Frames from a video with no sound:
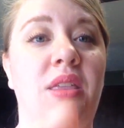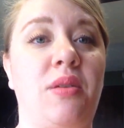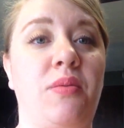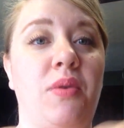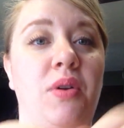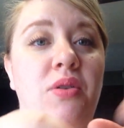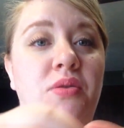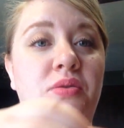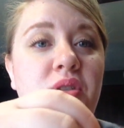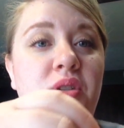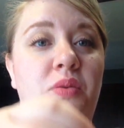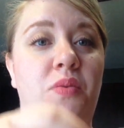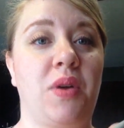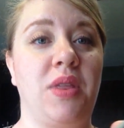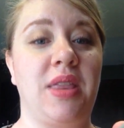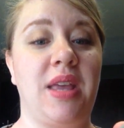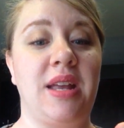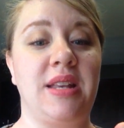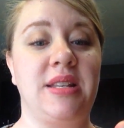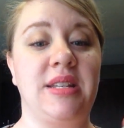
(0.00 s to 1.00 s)
through. So
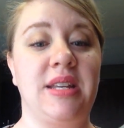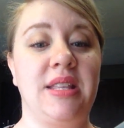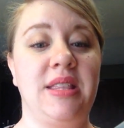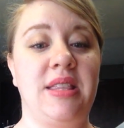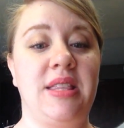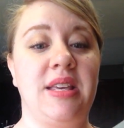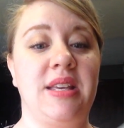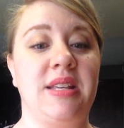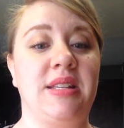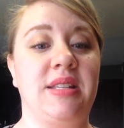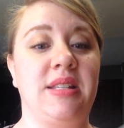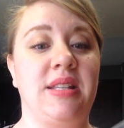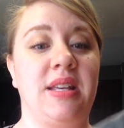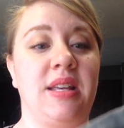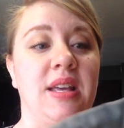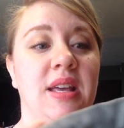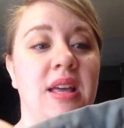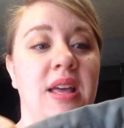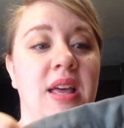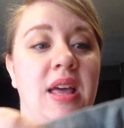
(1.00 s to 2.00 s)
when they did this
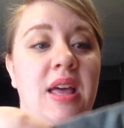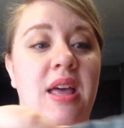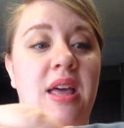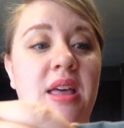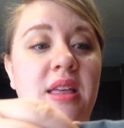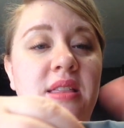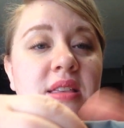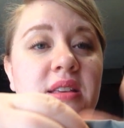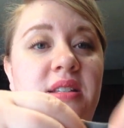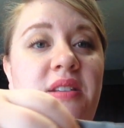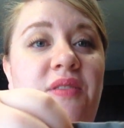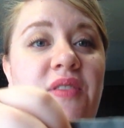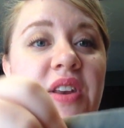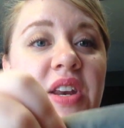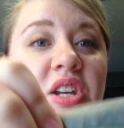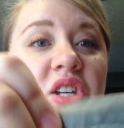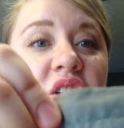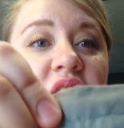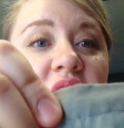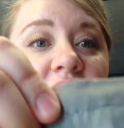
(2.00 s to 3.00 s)

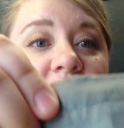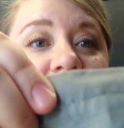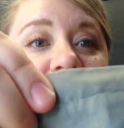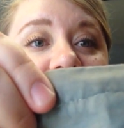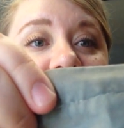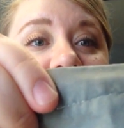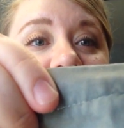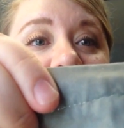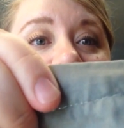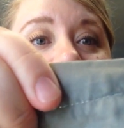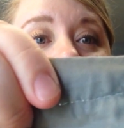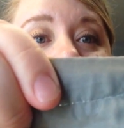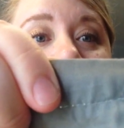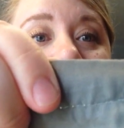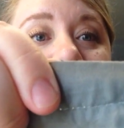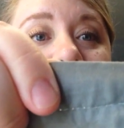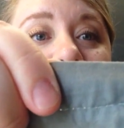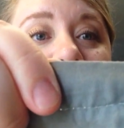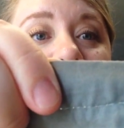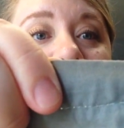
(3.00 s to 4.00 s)
finishing seam,